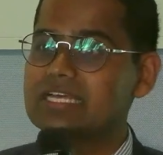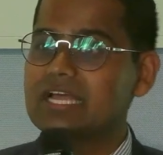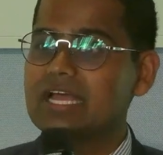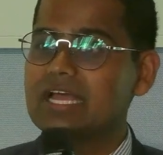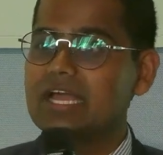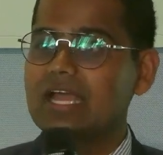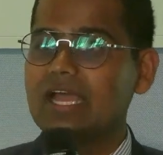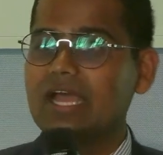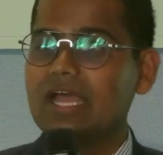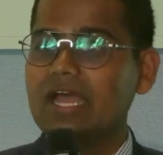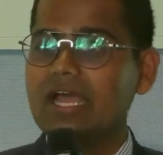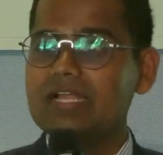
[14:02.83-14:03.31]

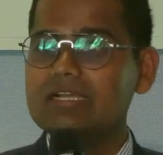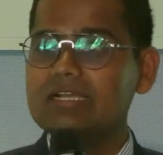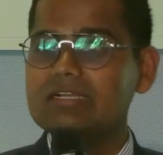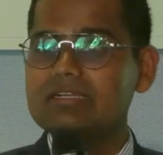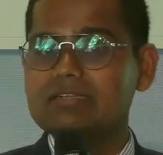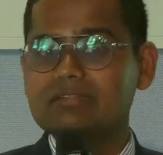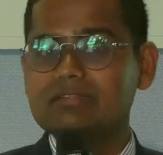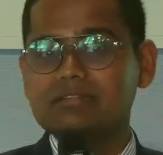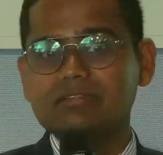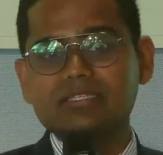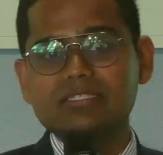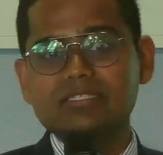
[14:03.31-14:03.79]
And
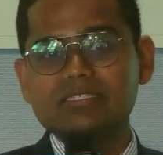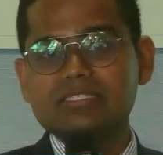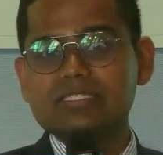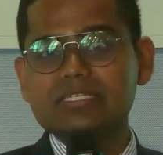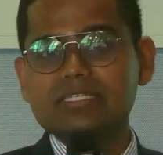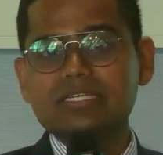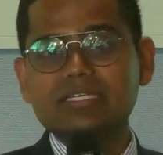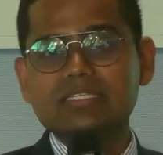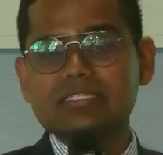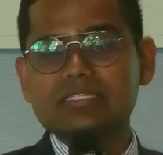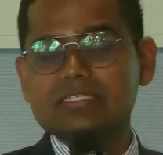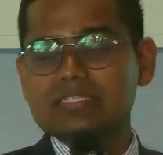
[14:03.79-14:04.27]
the
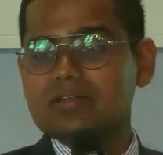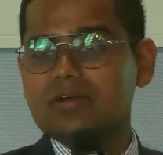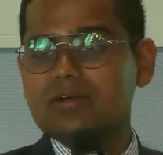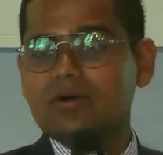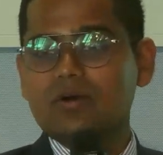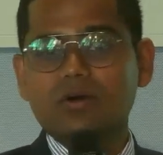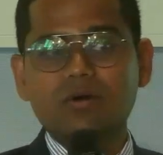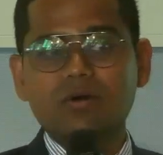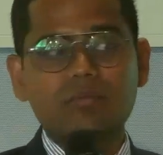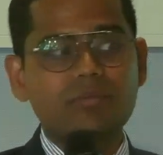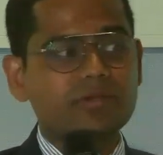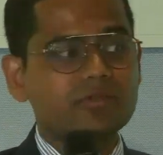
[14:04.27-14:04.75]
seat,
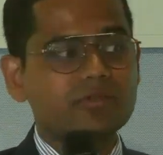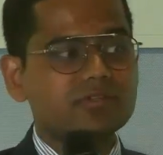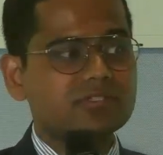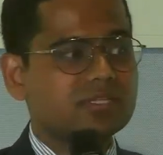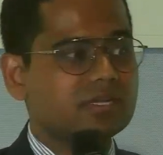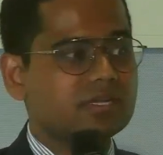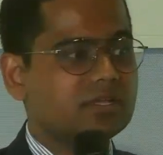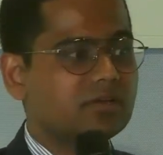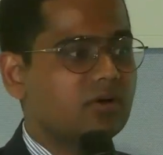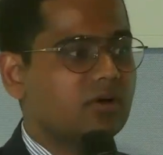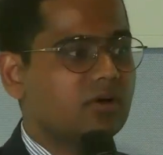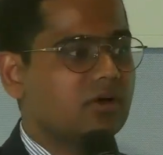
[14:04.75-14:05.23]
when you're
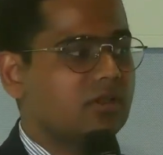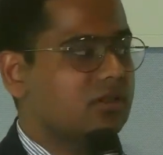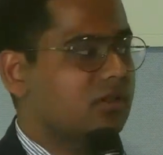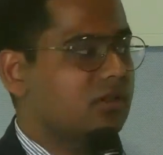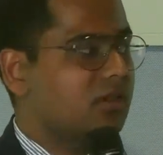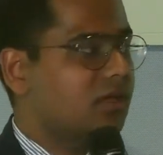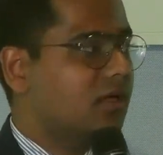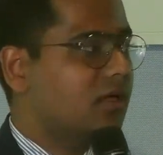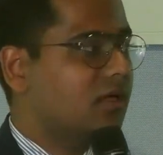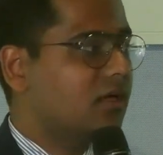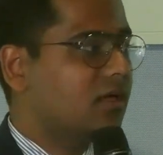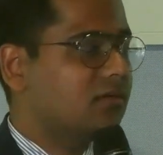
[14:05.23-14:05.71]
sitting on
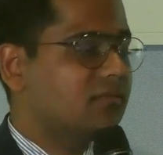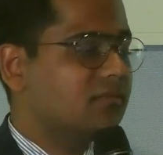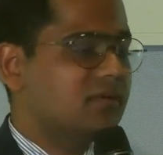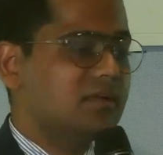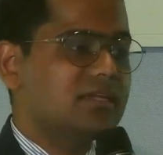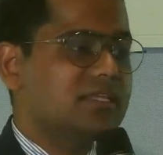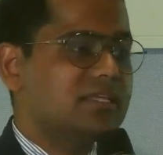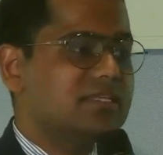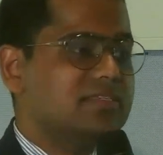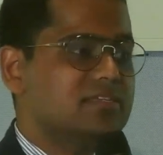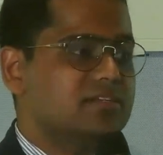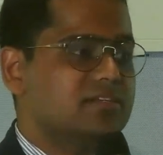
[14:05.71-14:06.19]
a
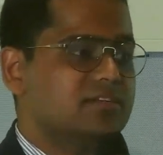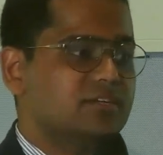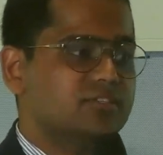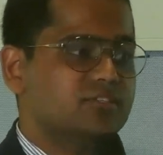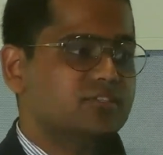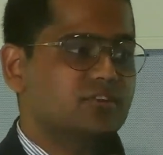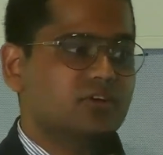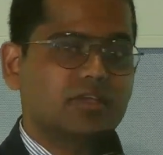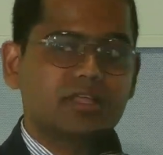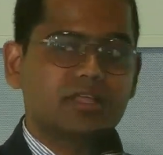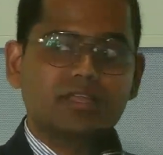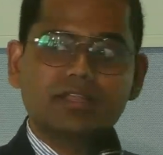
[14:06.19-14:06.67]
diesel
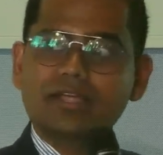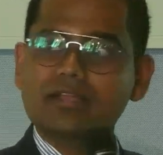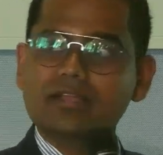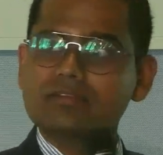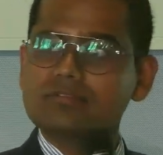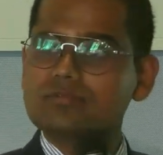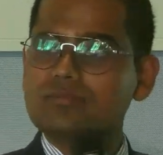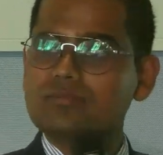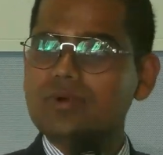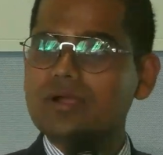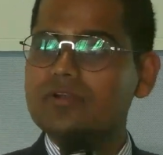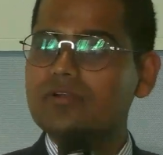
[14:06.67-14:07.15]
rickshaw, can get
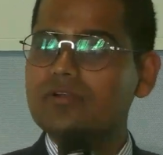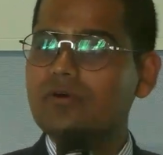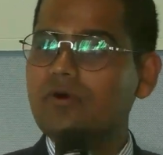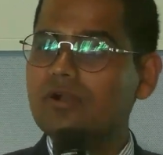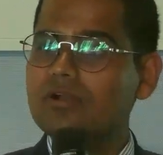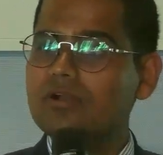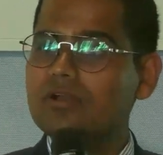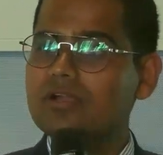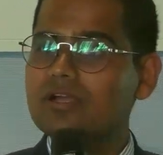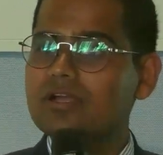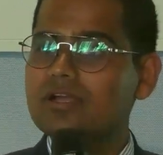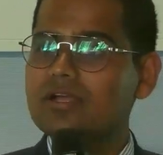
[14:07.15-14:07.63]
quite
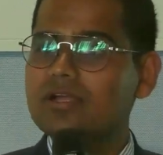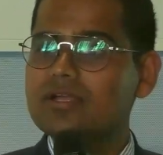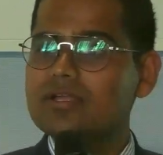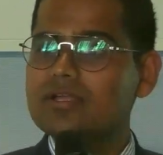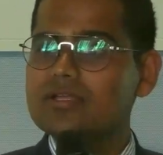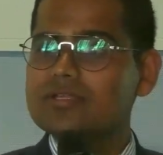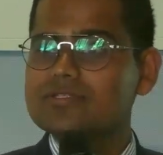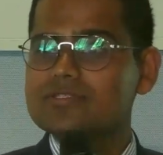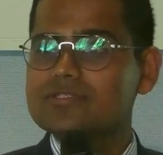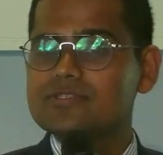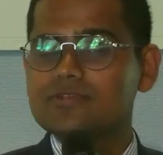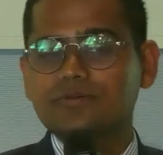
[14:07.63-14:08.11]
hot.
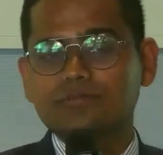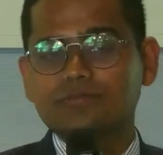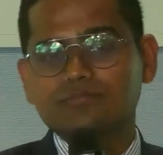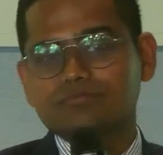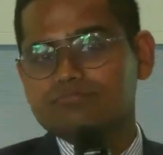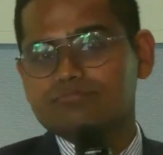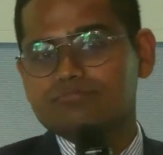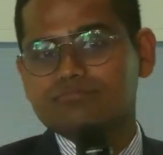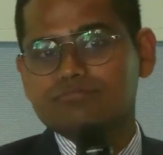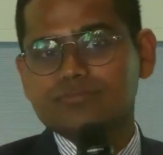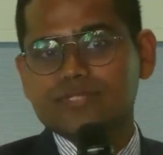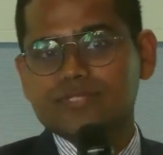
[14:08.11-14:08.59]
So
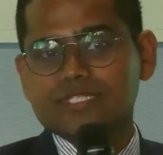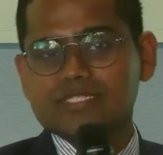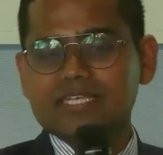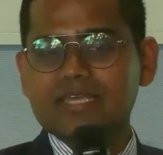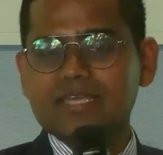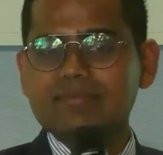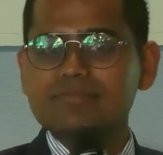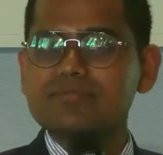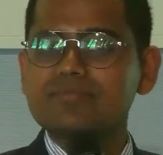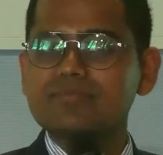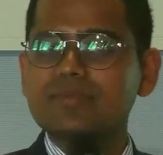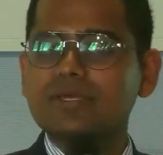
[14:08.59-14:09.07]
this
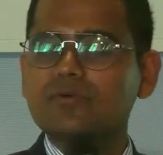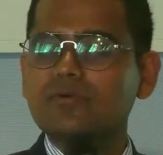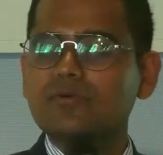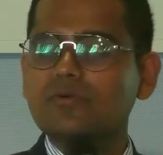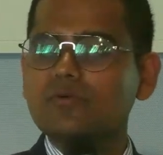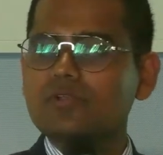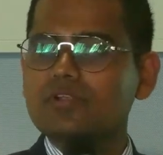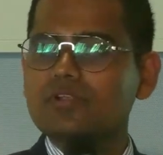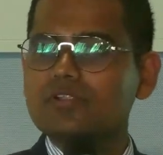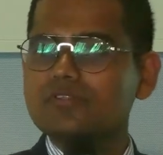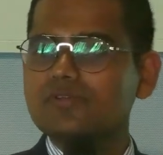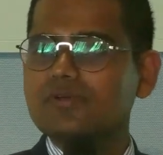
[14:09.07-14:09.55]
keeps me
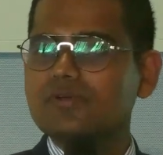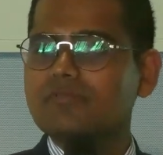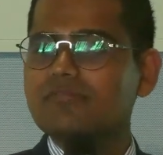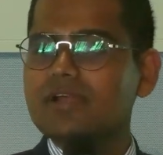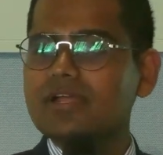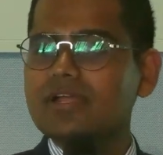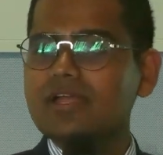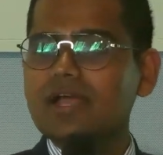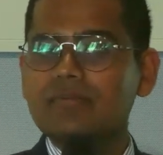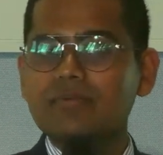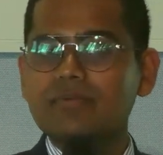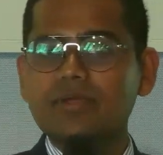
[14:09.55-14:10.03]
cool. So I'm very
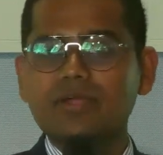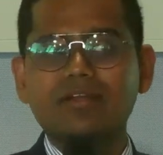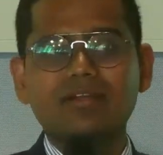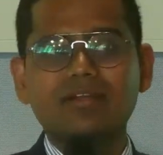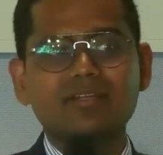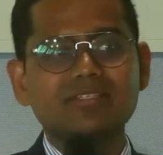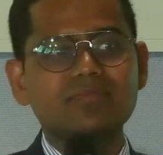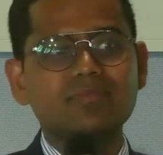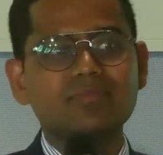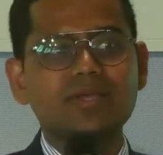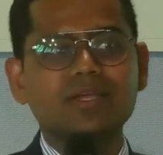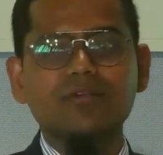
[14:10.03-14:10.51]
happy, and it
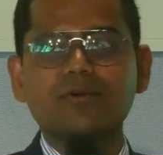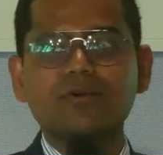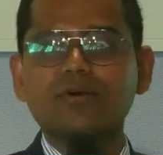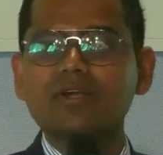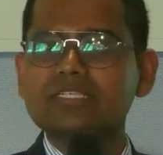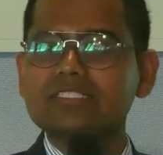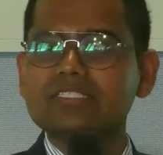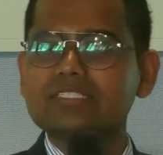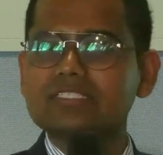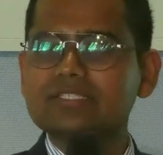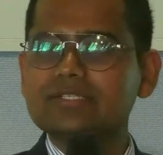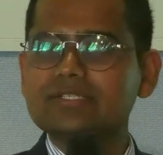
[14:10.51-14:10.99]
doesn't make
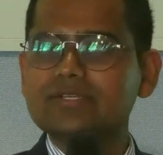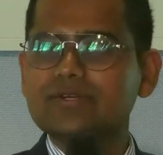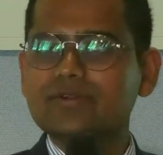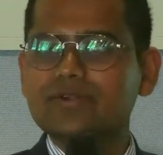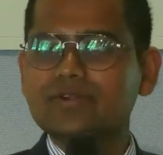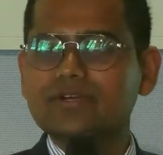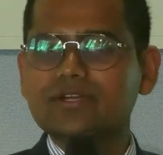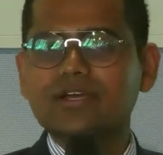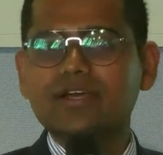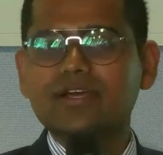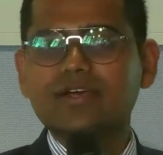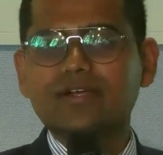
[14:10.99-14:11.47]
noise.
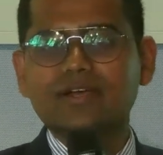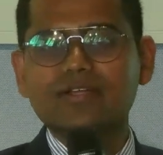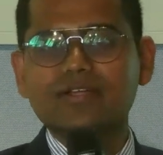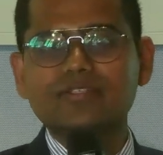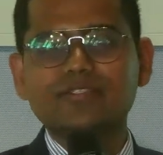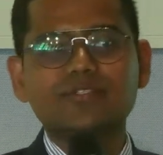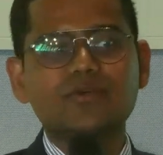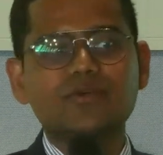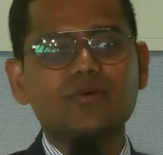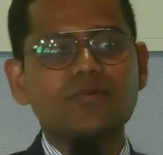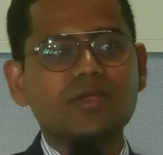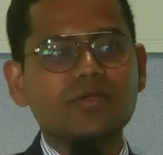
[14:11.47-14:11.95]

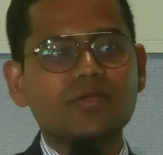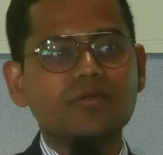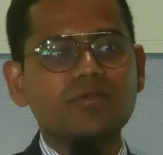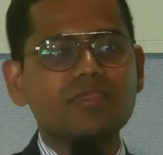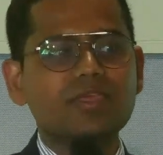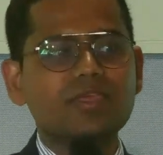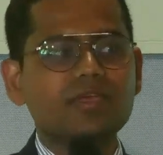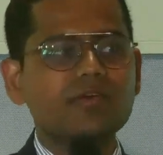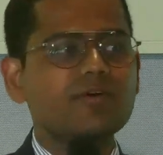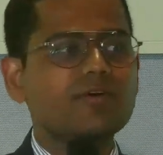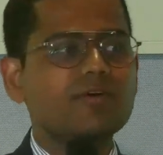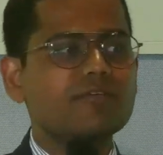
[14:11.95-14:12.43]
So when you
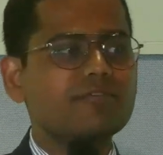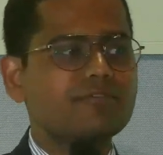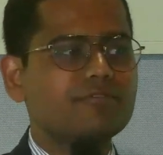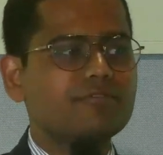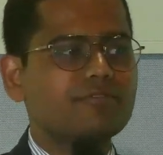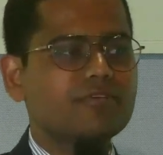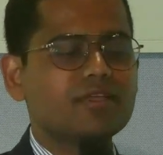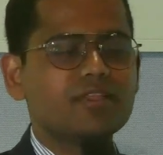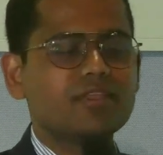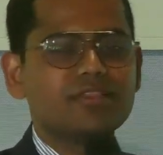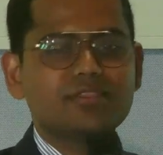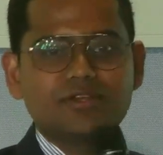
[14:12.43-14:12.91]
think of
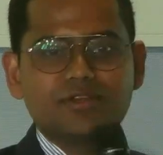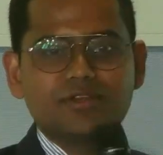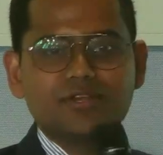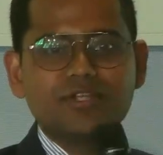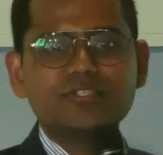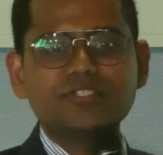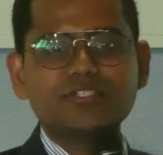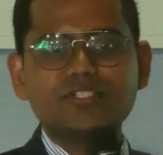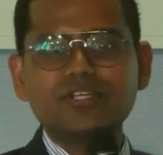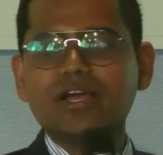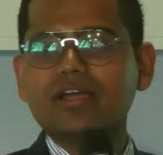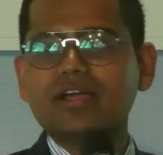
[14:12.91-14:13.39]
the
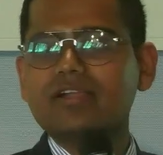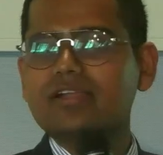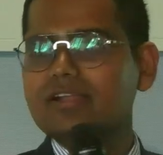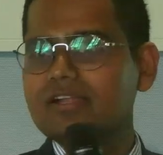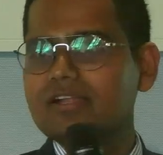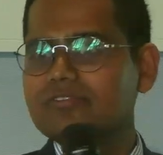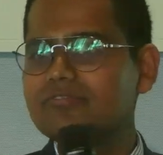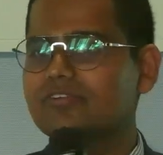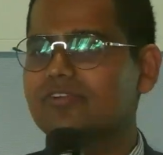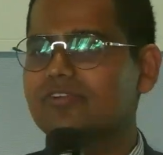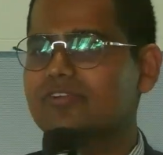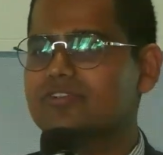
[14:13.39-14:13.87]
rickshaw and
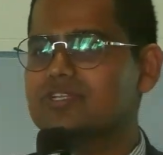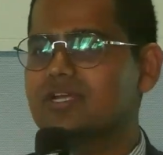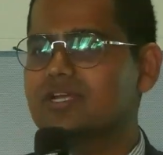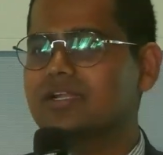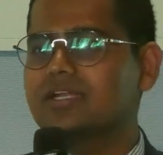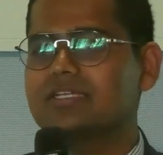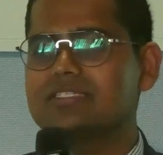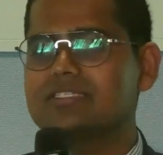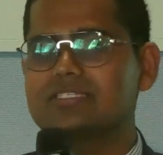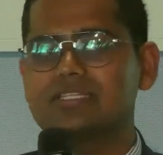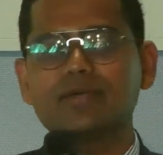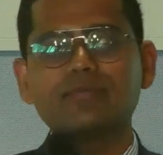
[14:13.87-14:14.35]
electric rickshaw
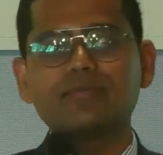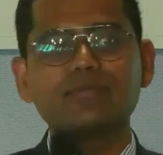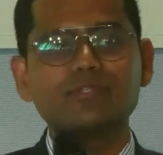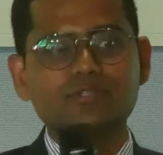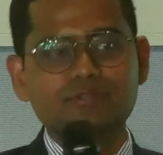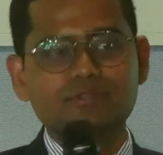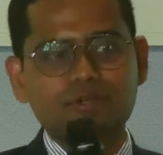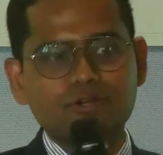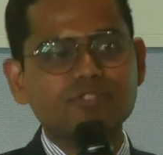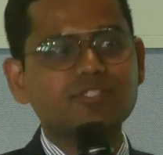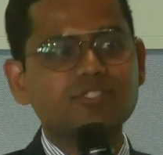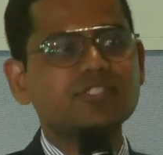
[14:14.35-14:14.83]
next time, it's
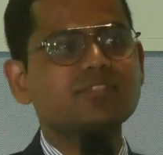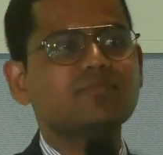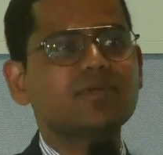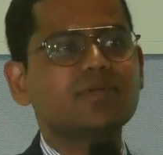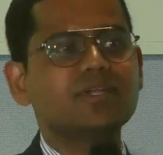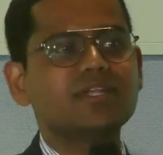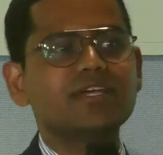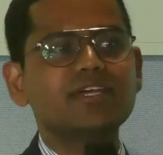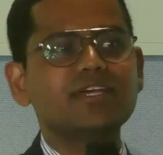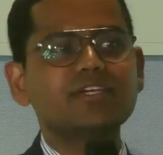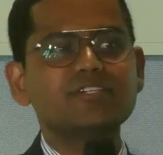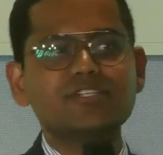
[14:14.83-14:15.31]
not just
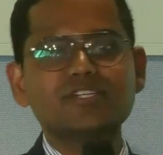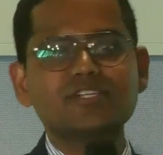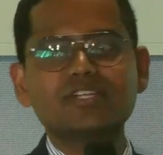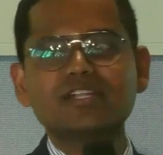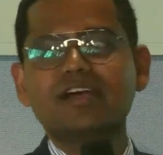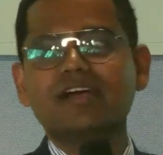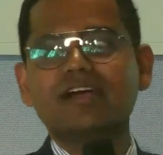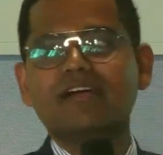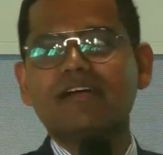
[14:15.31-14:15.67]
mitigation.